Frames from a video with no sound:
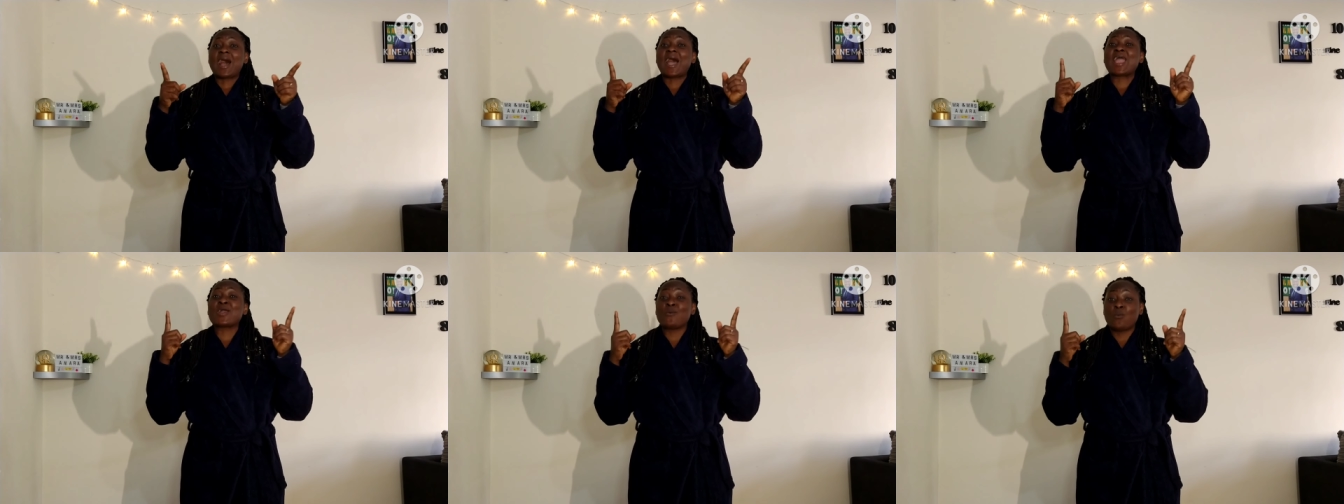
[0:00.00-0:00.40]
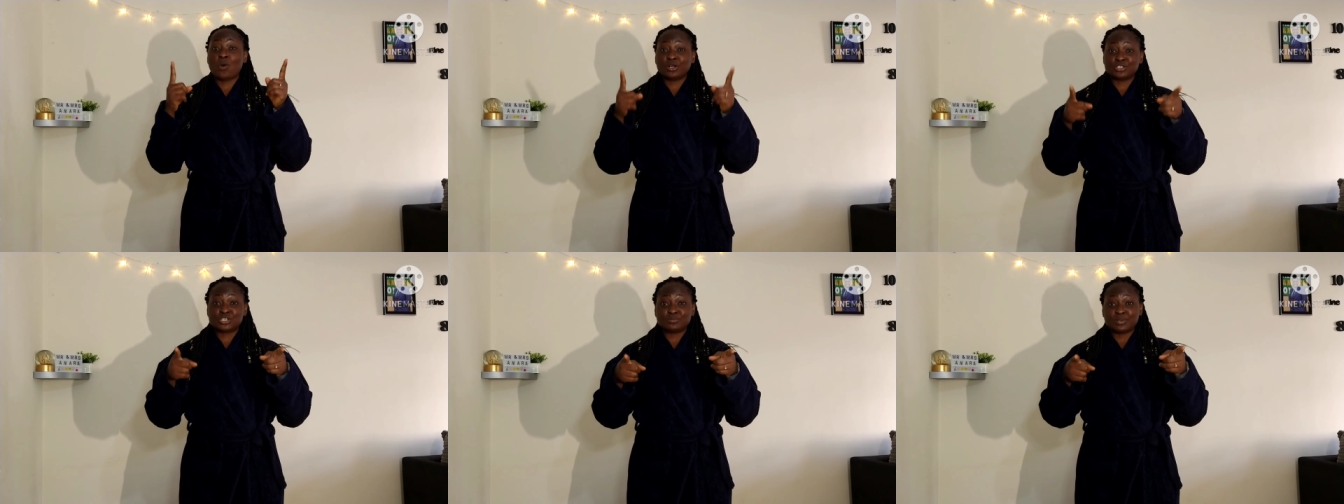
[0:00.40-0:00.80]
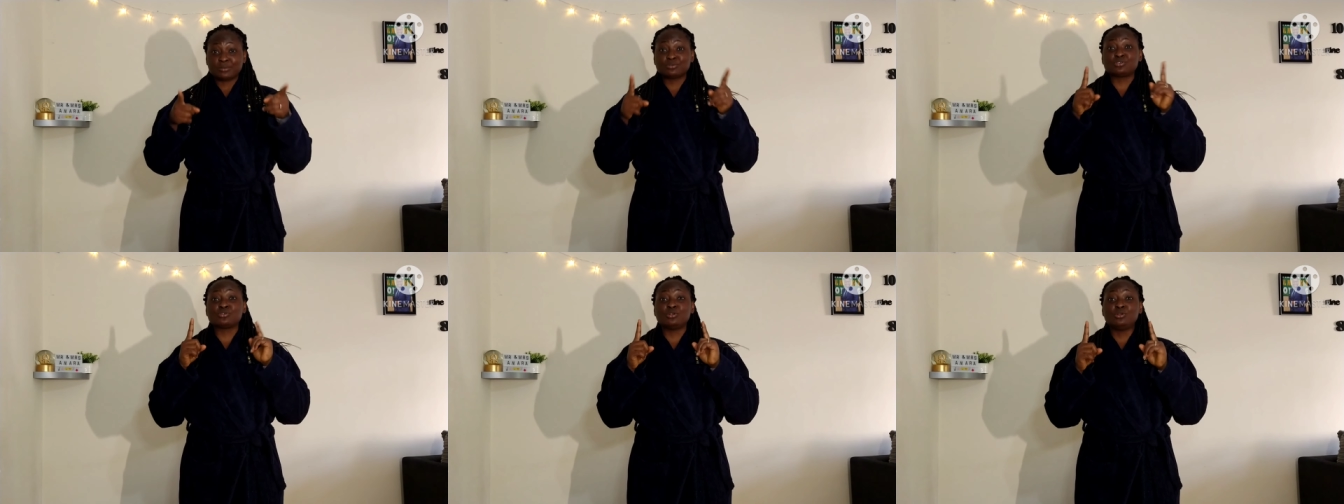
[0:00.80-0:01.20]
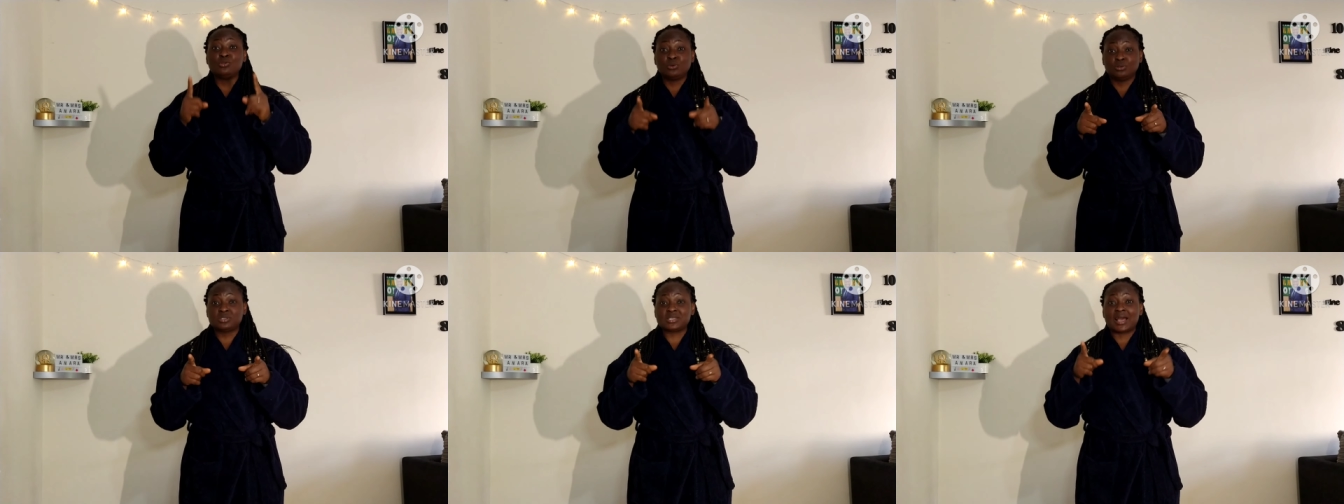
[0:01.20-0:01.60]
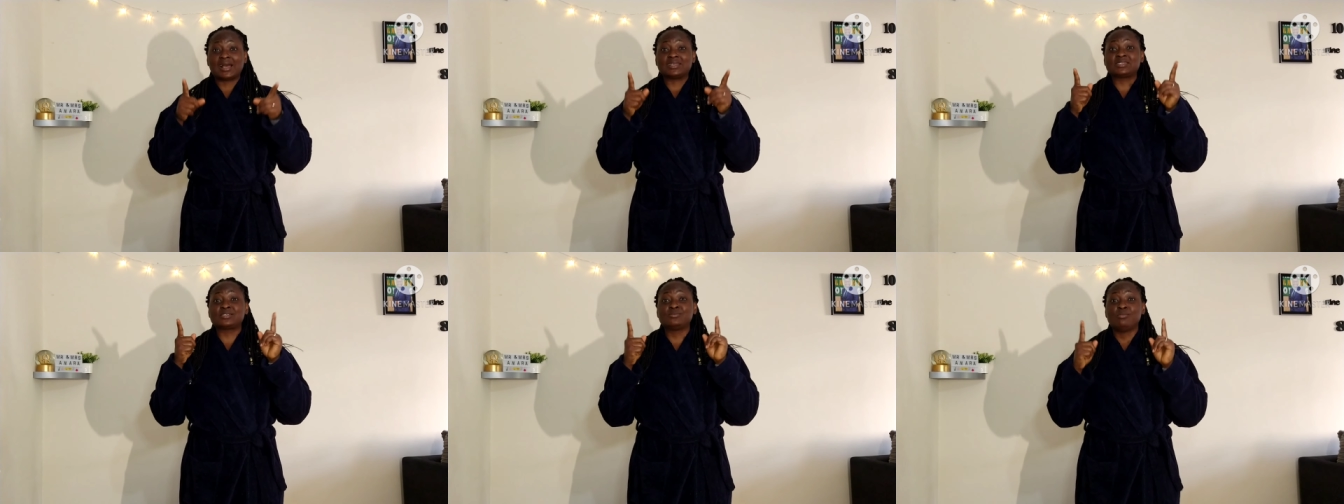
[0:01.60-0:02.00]
I want to be able to lose
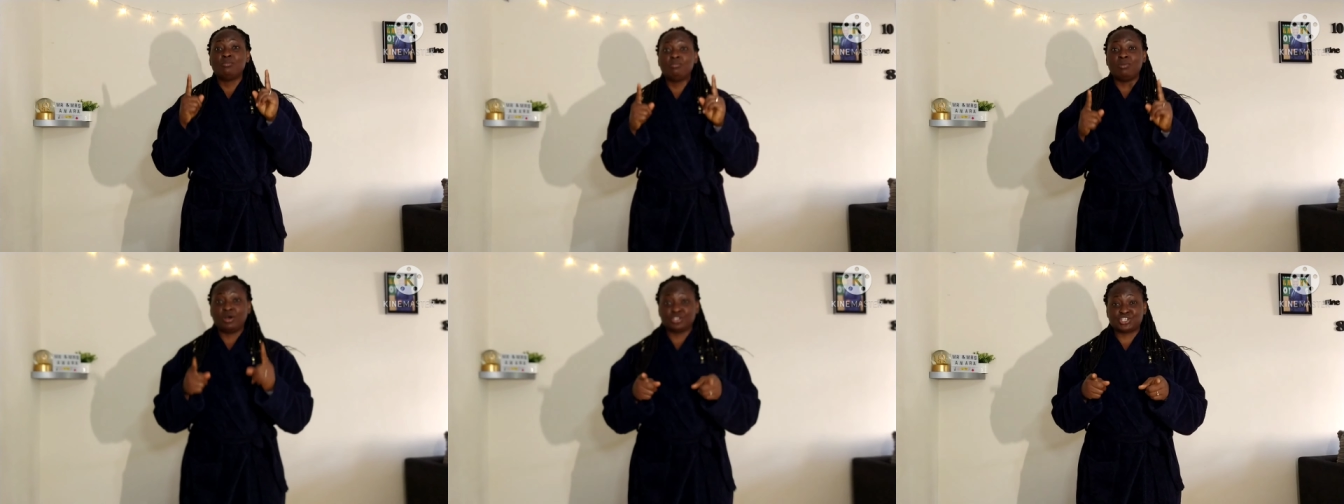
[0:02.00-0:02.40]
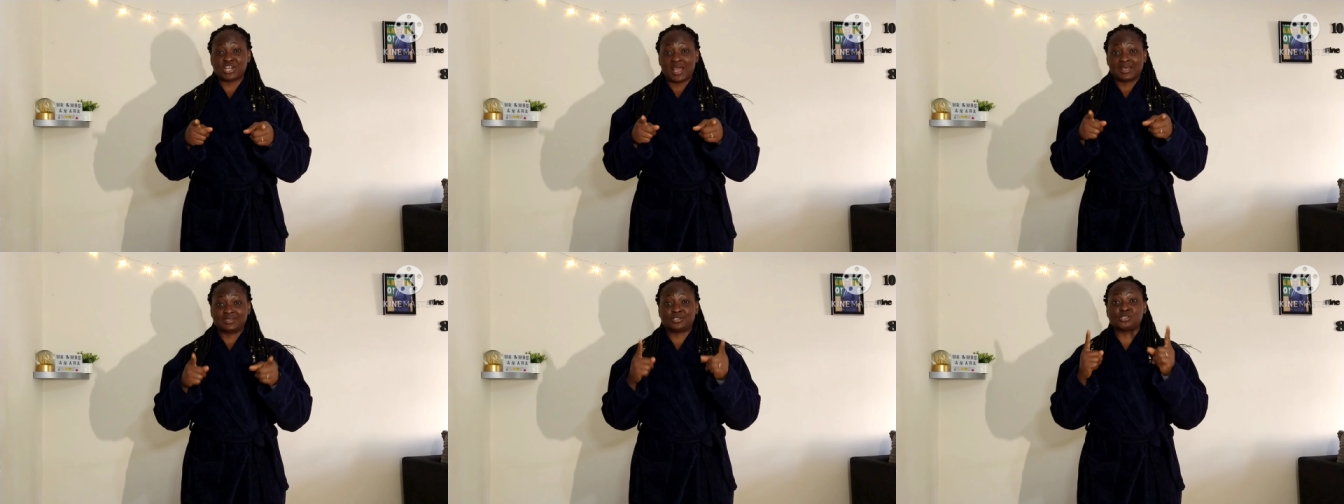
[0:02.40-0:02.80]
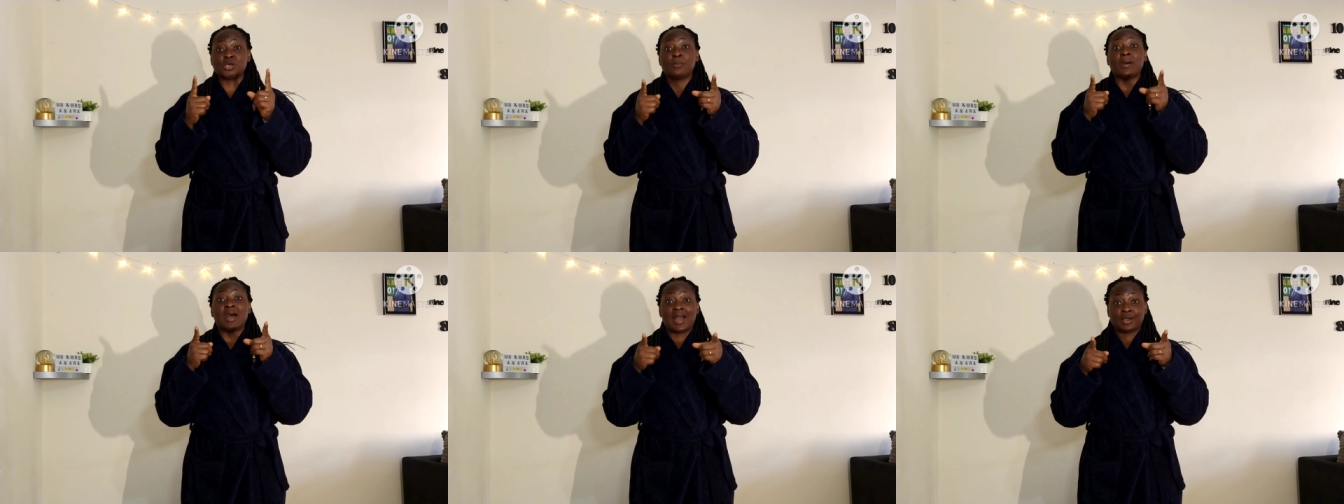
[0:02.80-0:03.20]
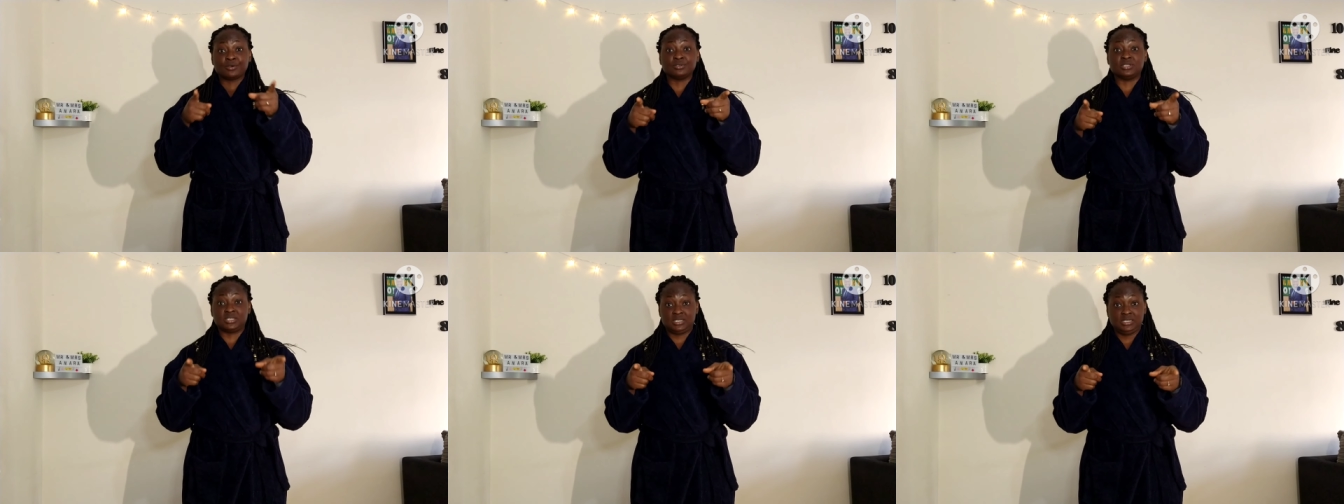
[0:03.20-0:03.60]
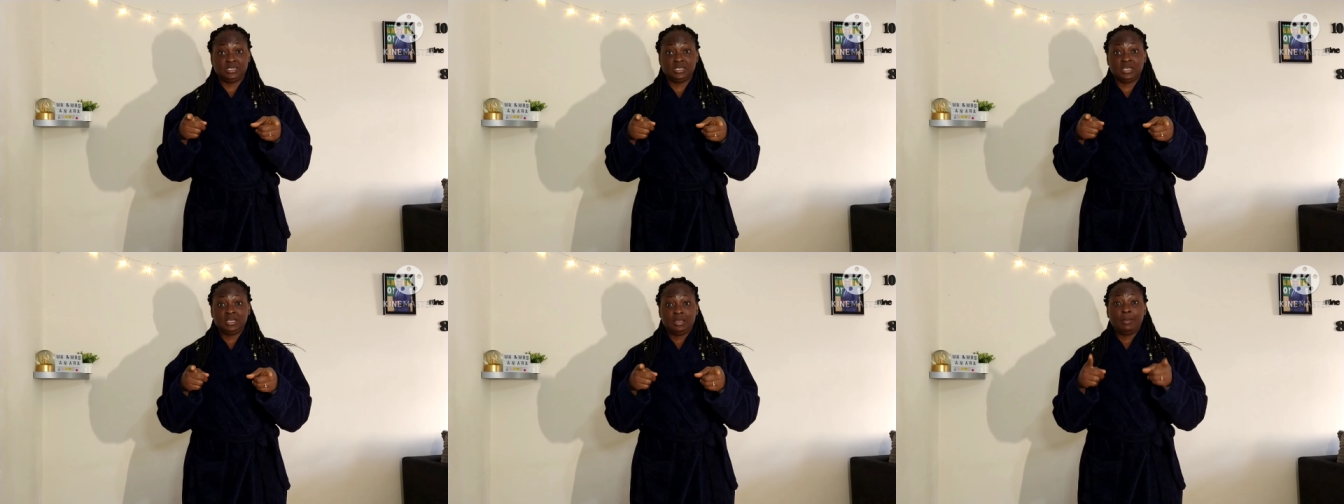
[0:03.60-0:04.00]
as much as Summer Aku did